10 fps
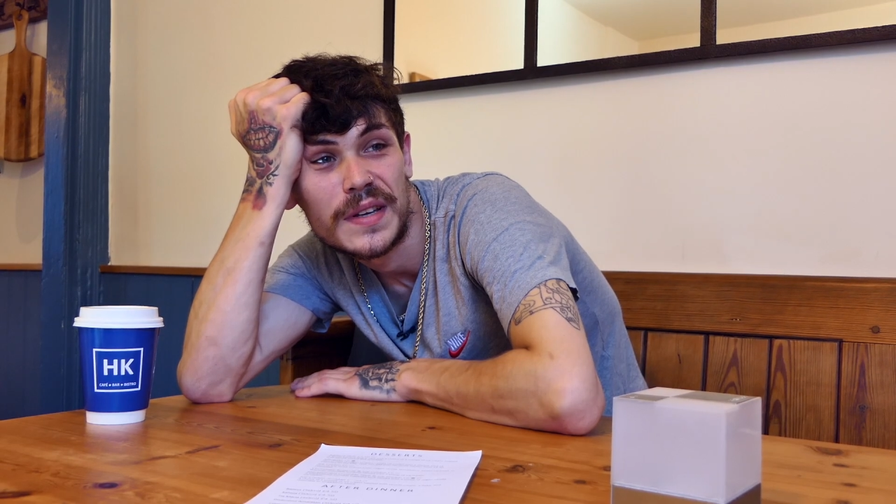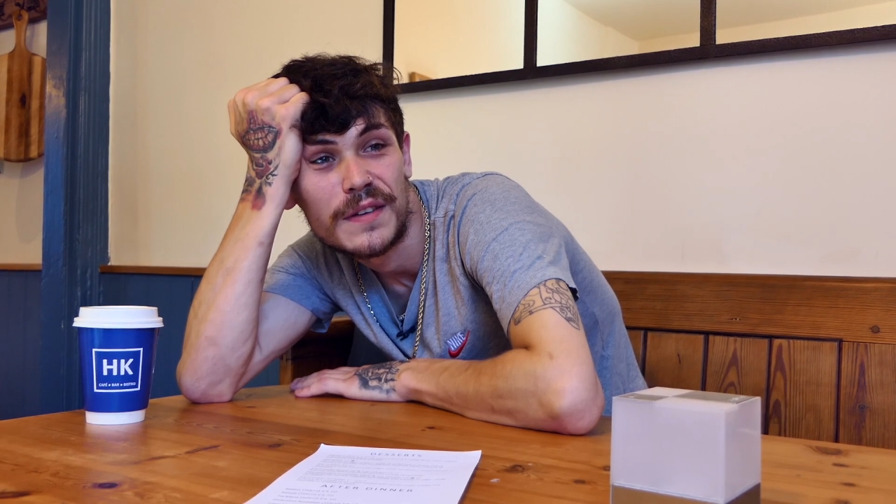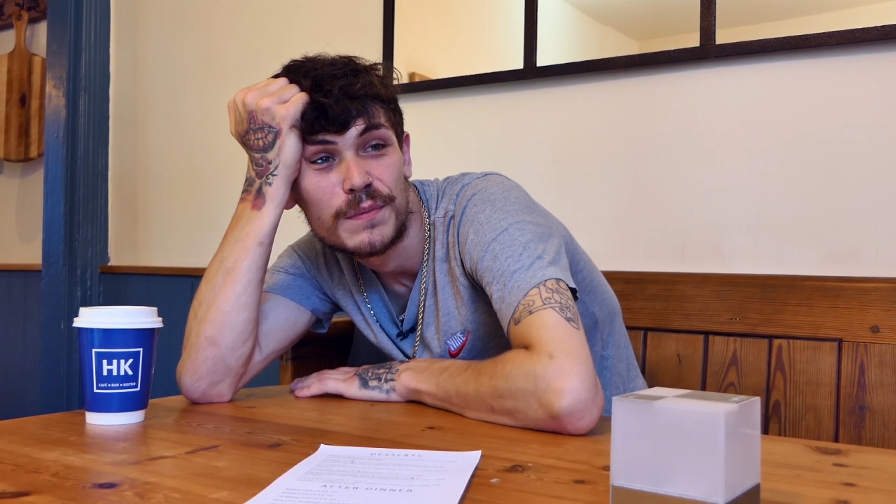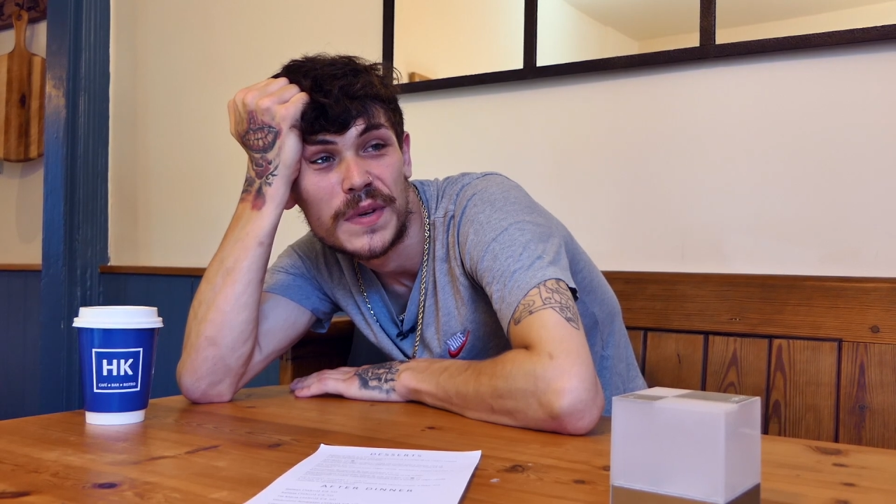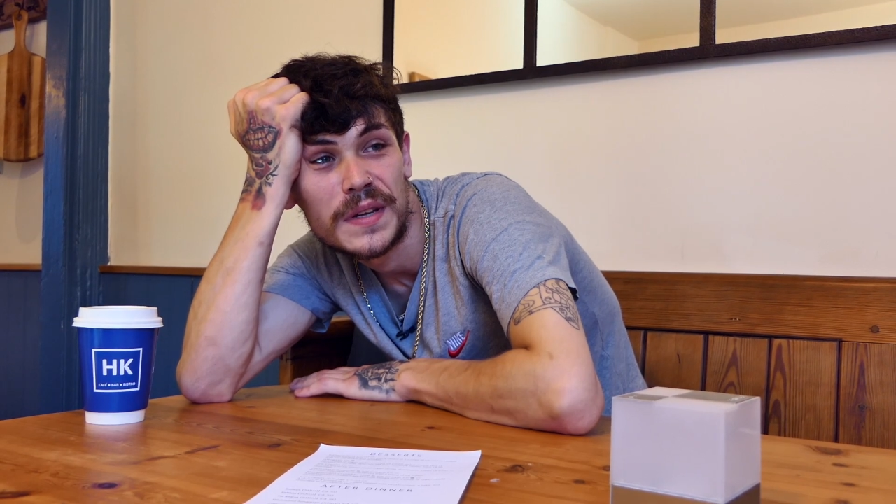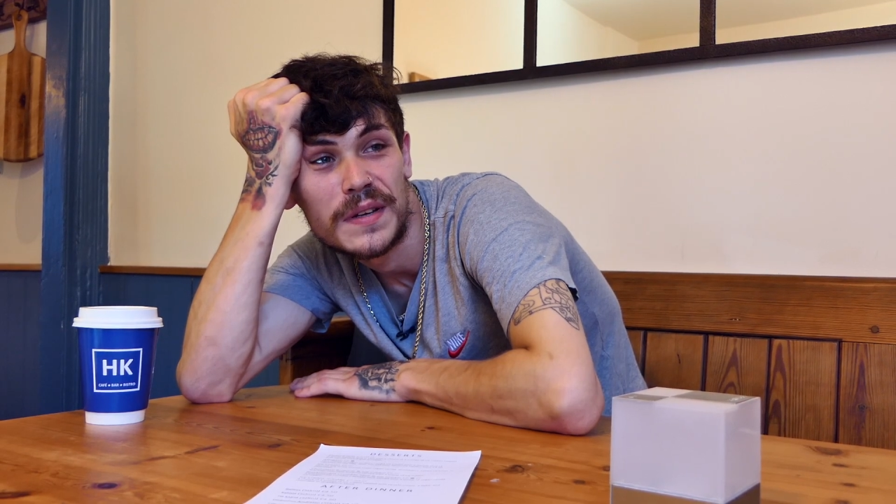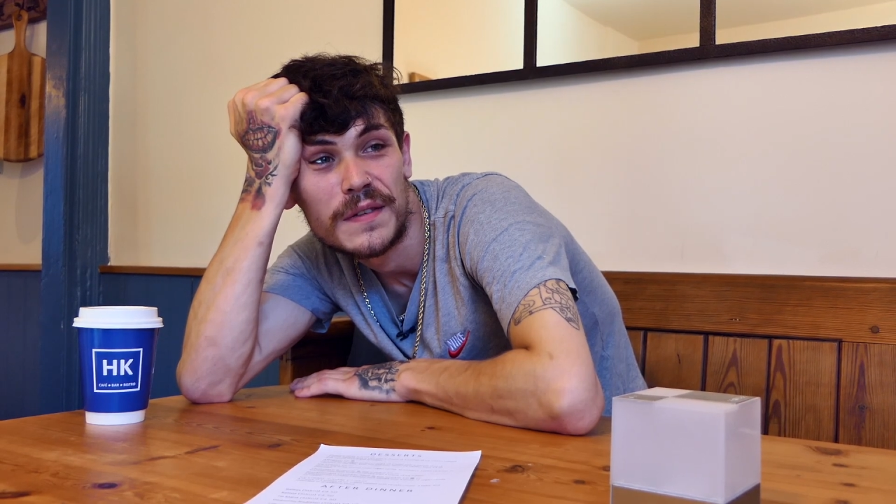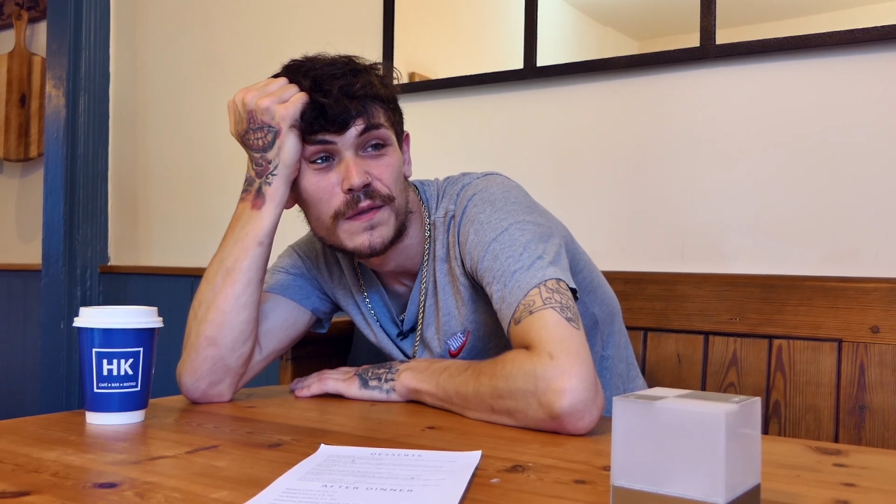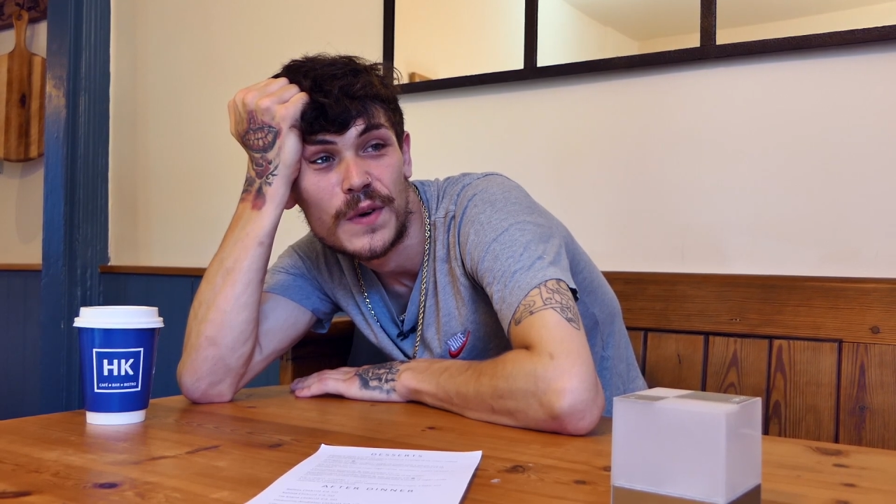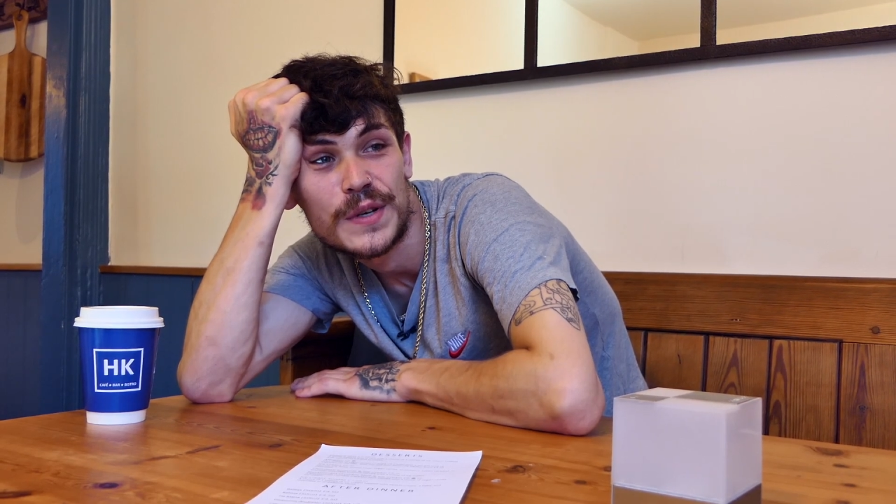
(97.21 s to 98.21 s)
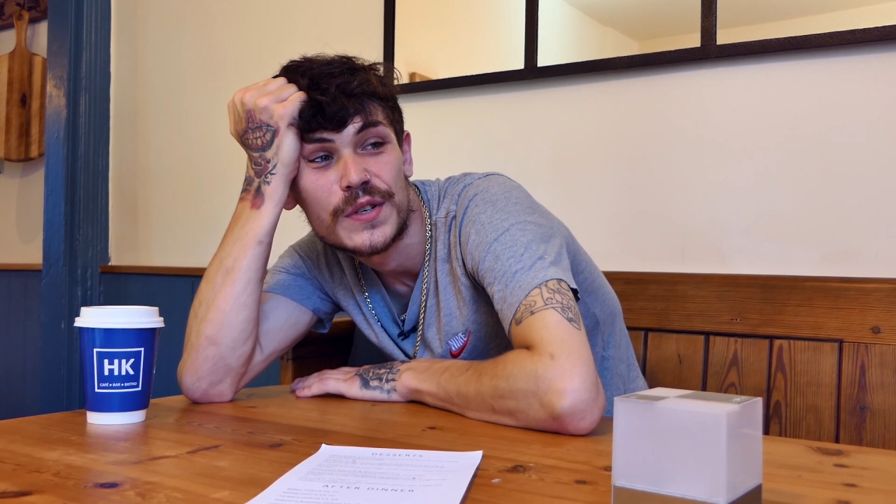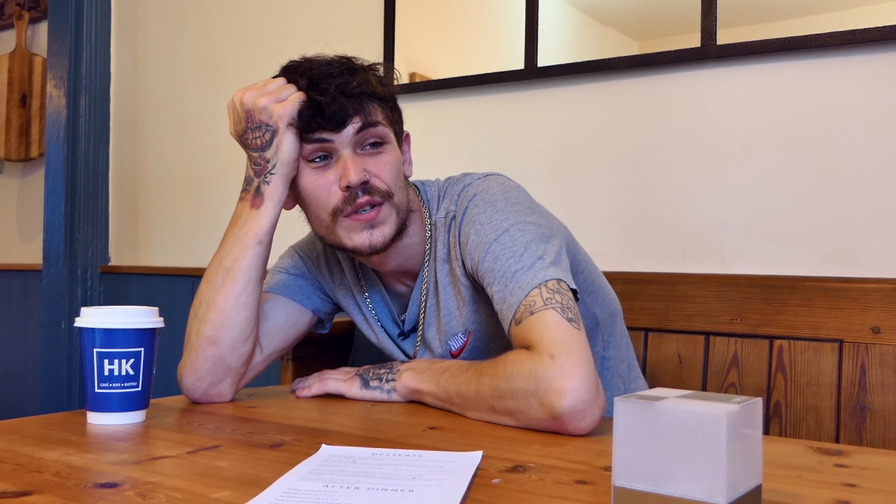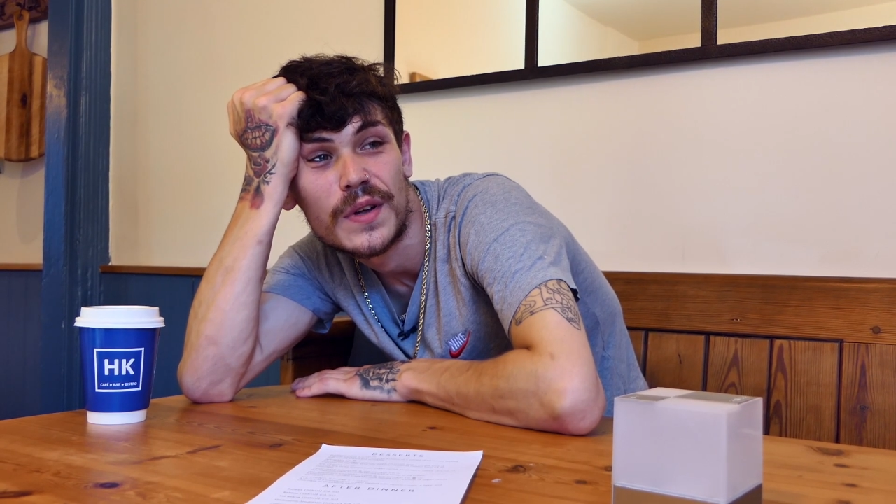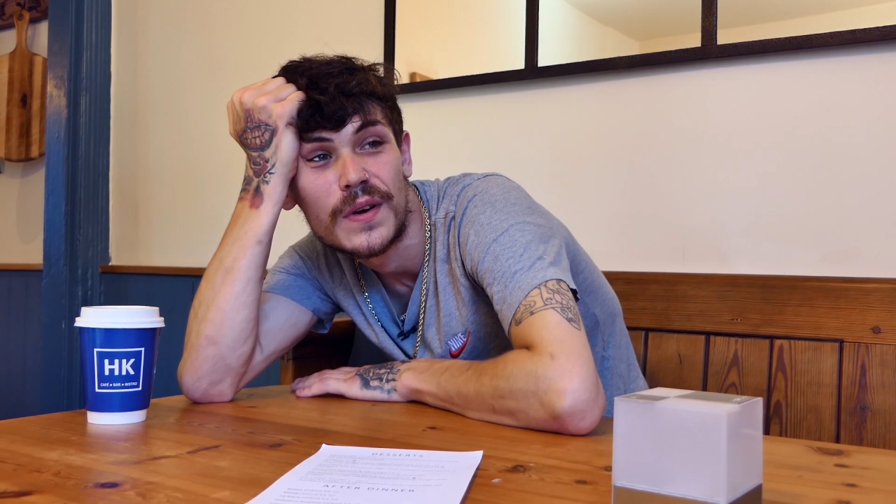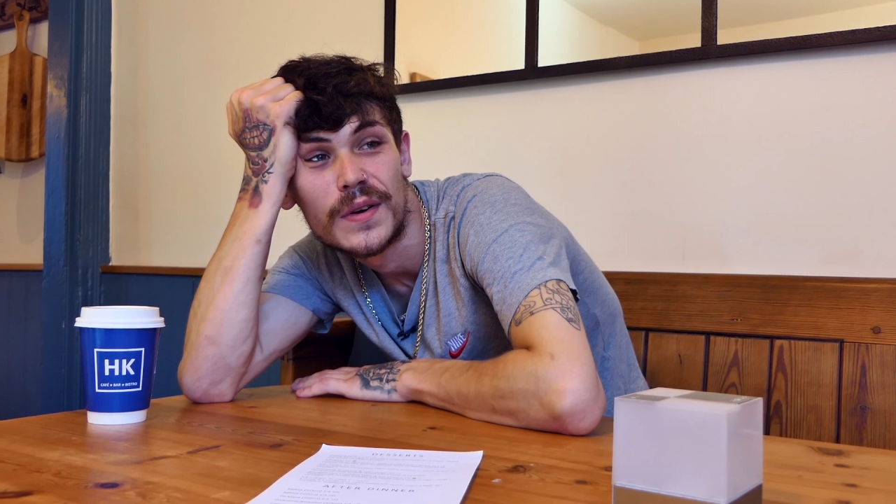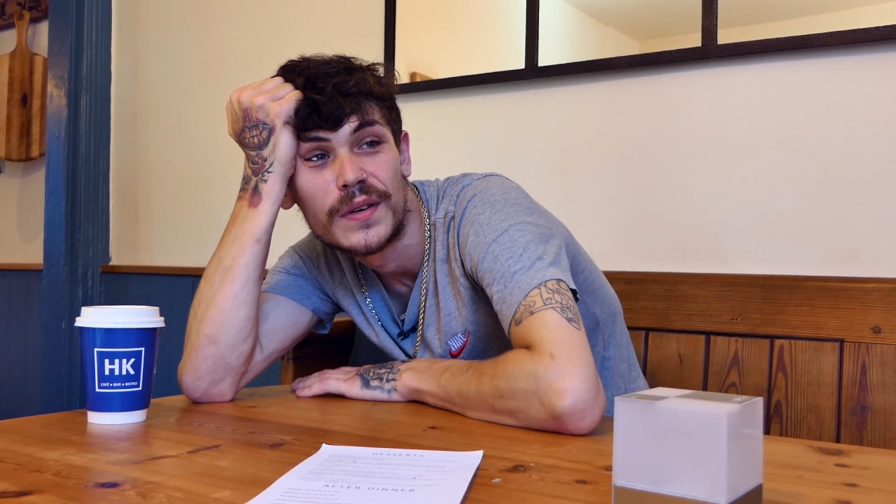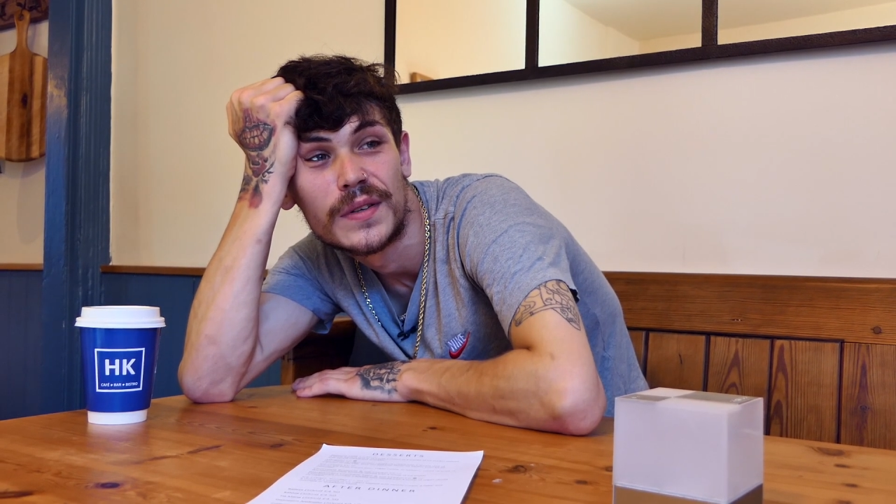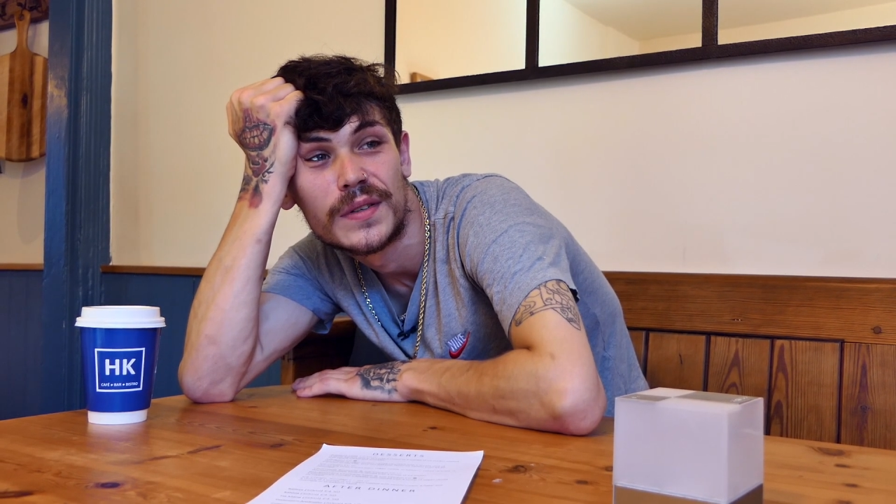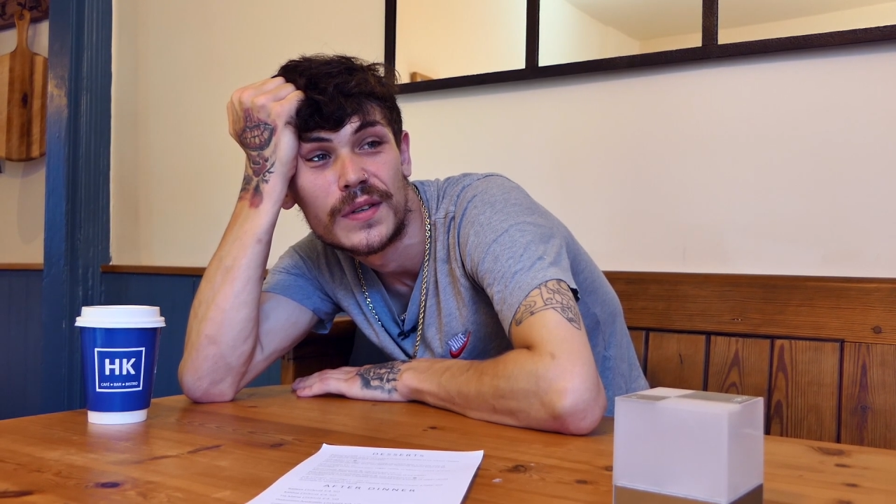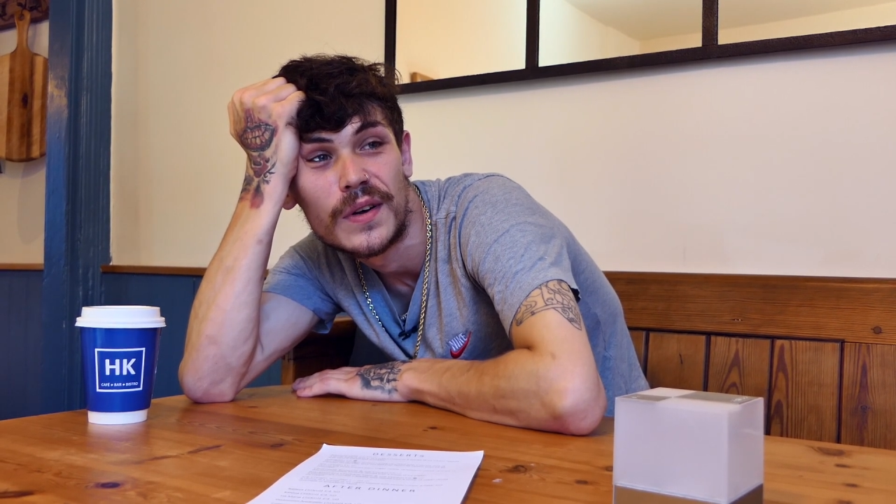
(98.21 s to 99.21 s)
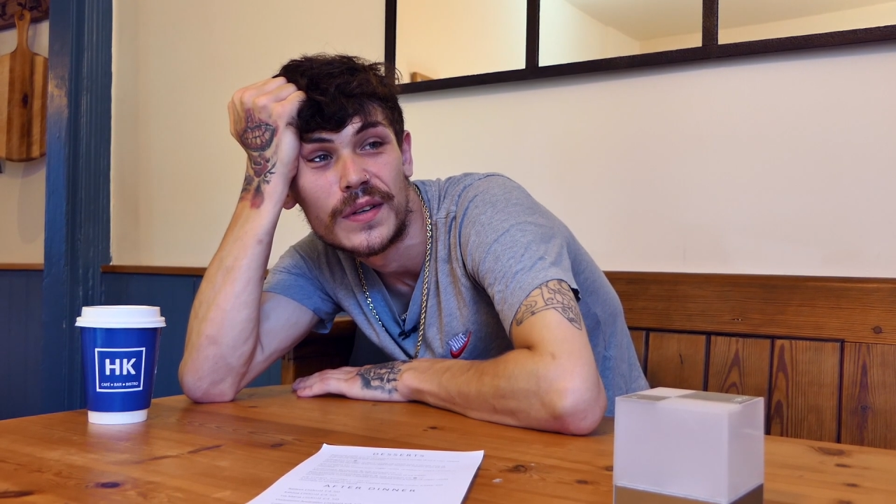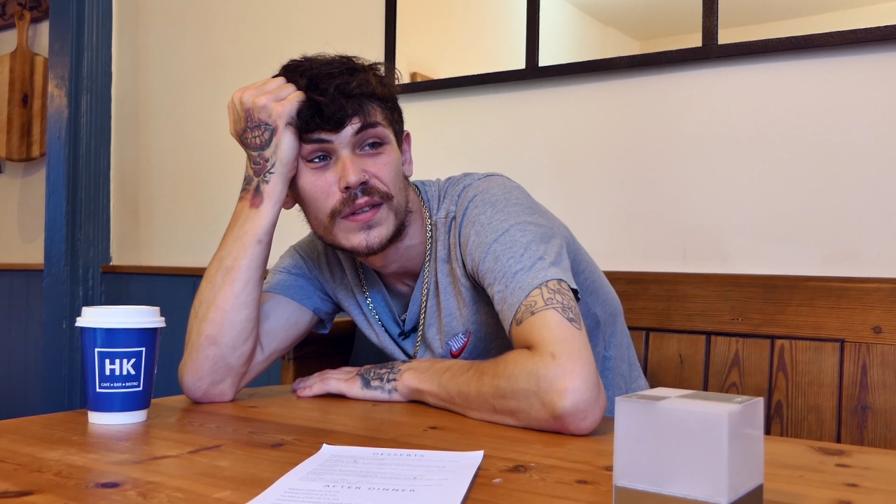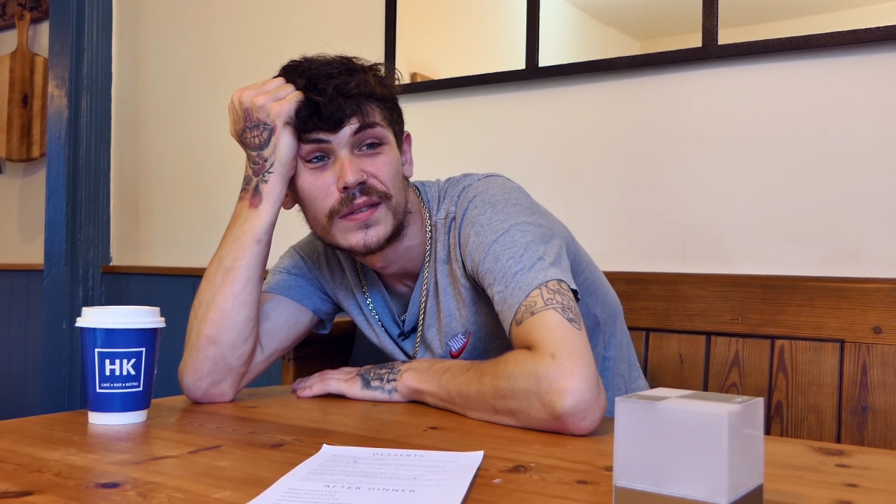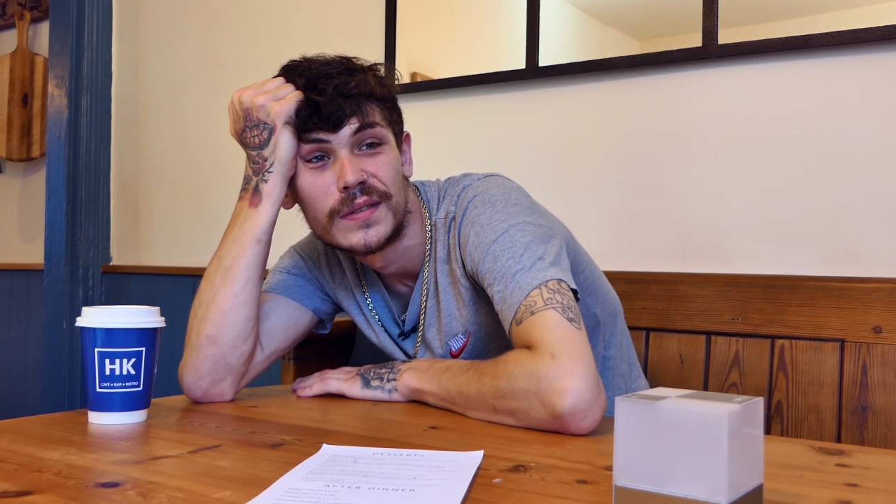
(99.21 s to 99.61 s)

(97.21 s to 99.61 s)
give me a fresh start and like